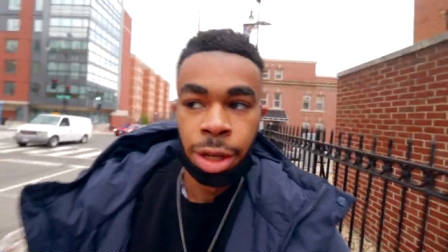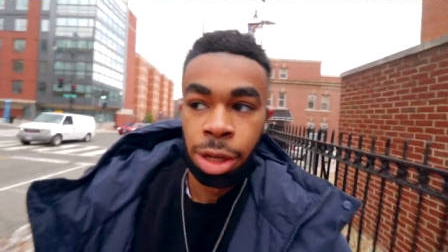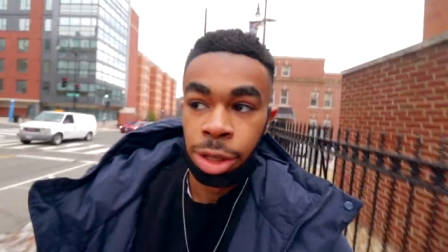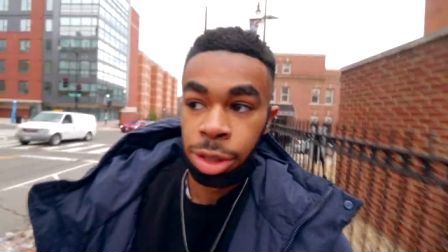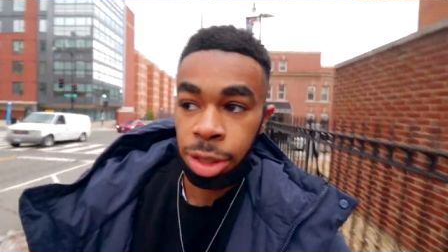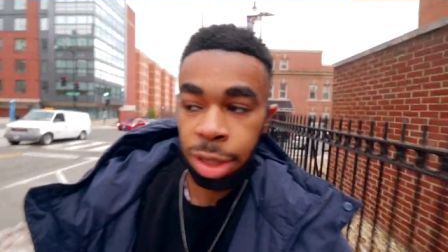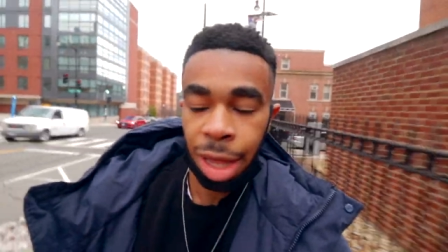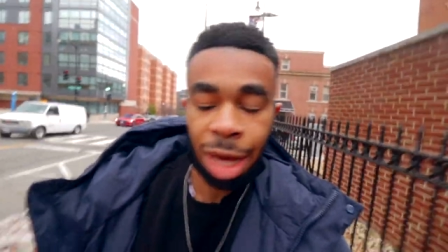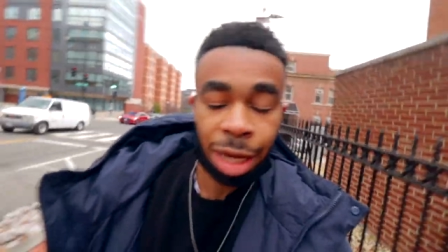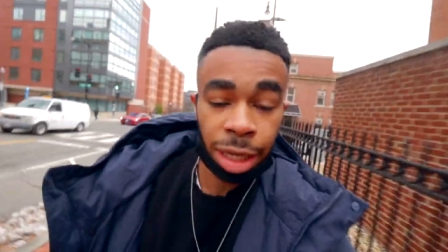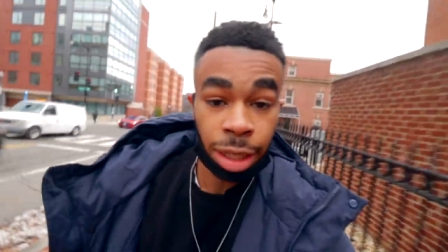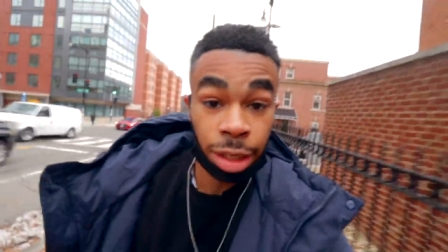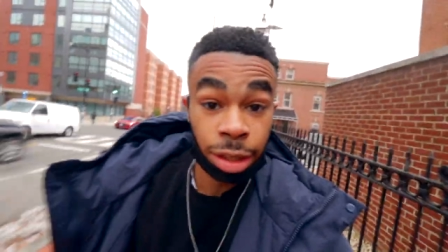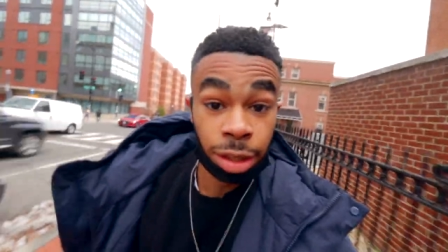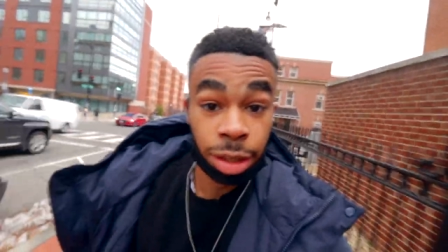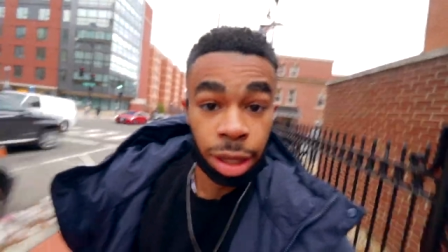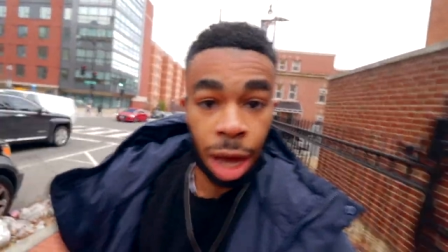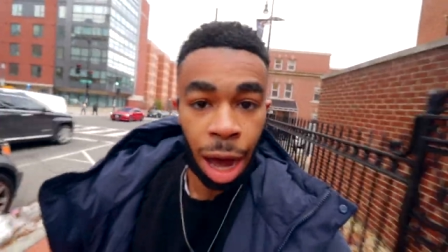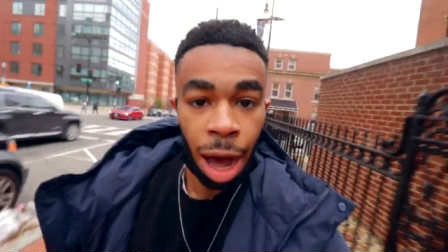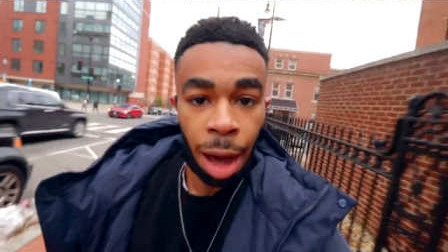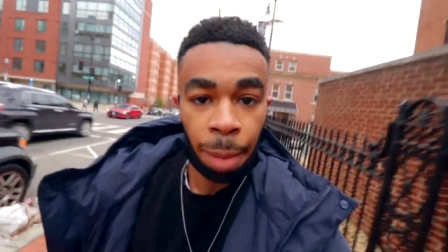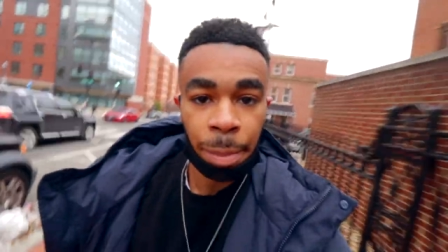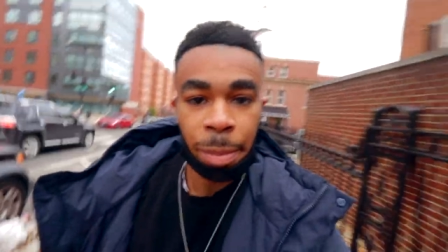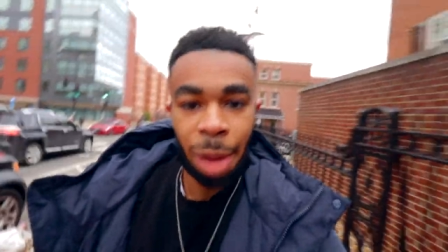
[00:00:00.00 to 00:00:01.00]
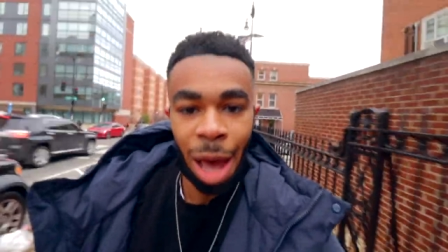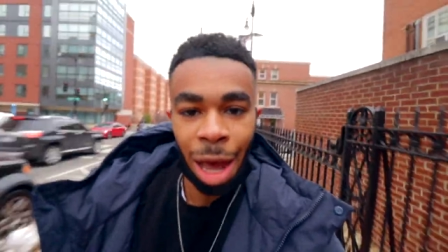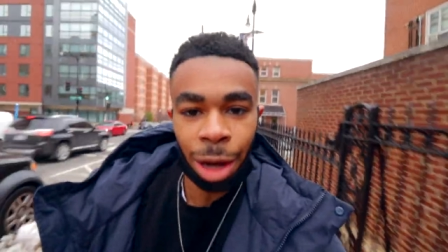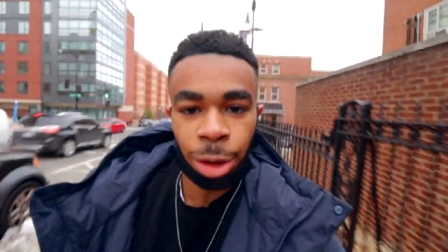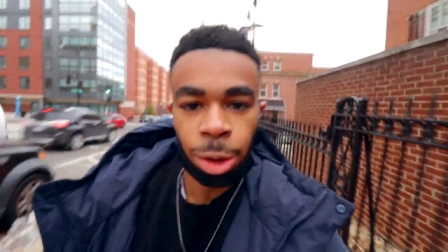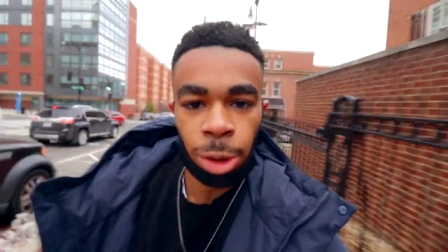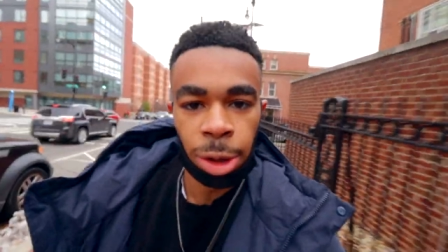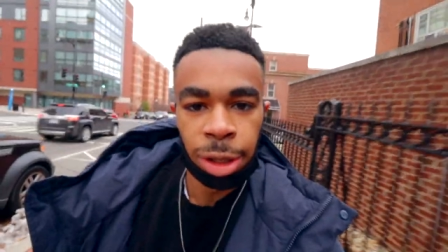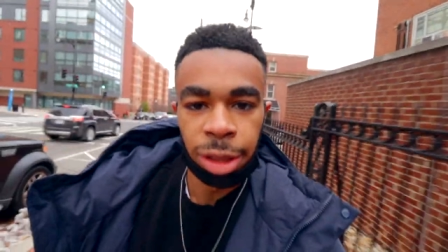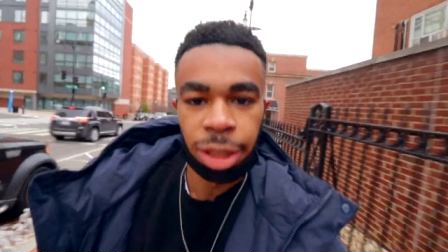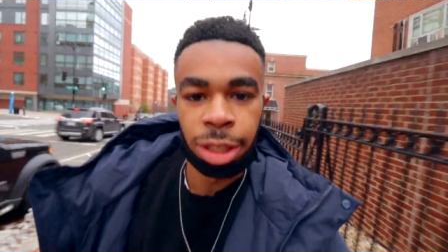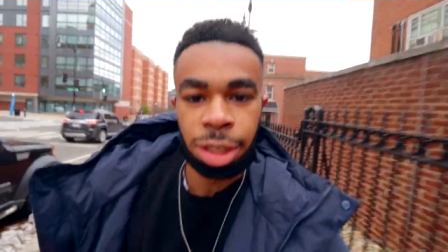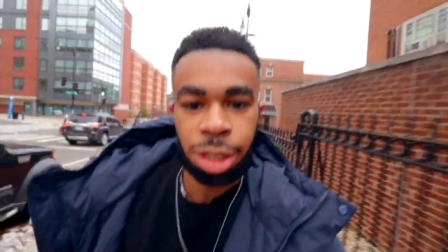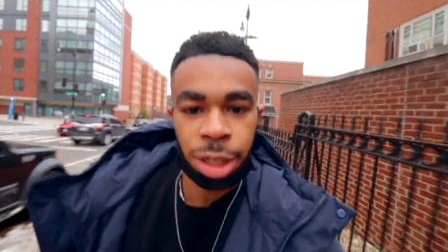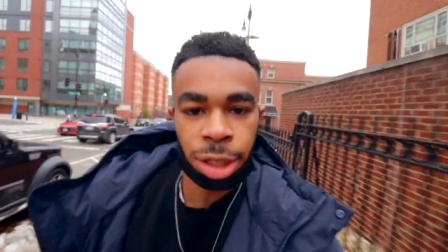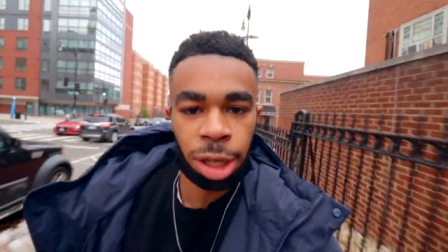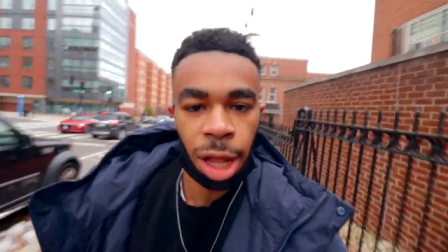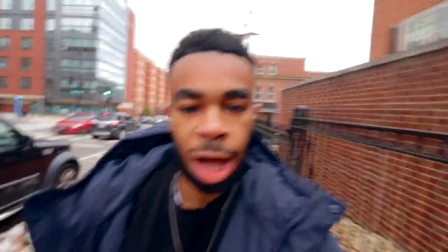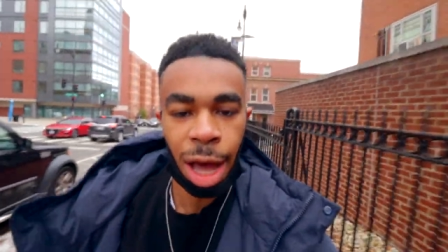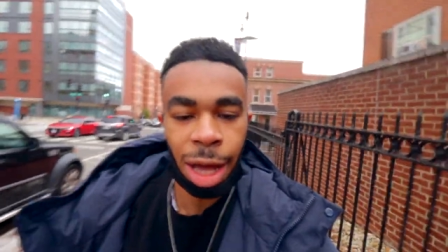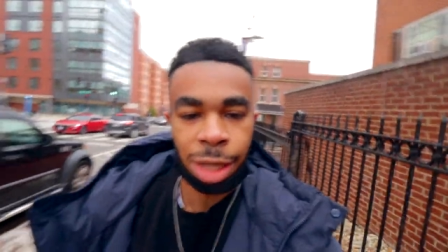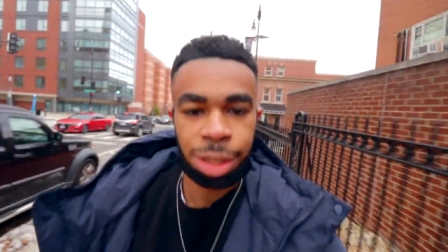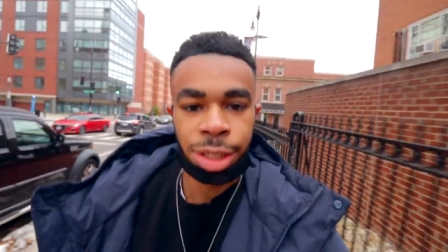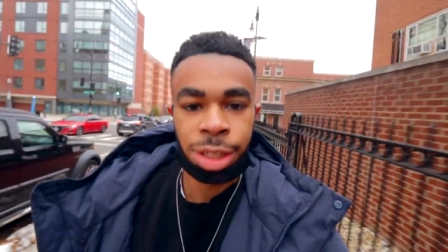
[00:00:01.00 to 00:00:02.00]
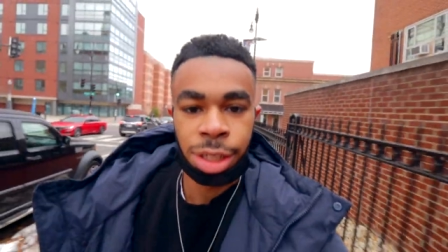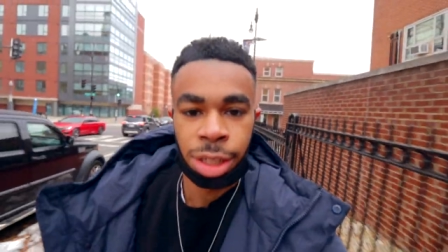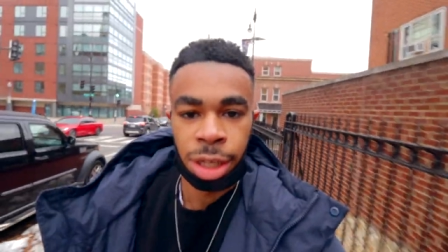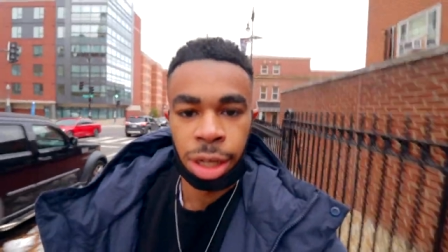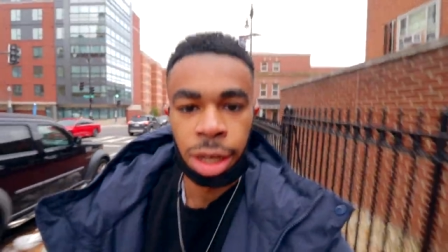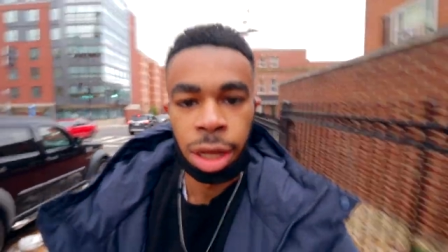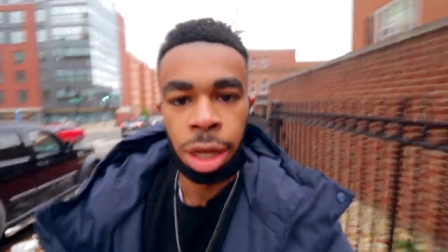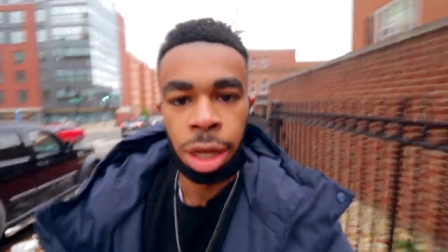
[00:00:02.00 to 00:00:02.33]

so that I can hop back on this class.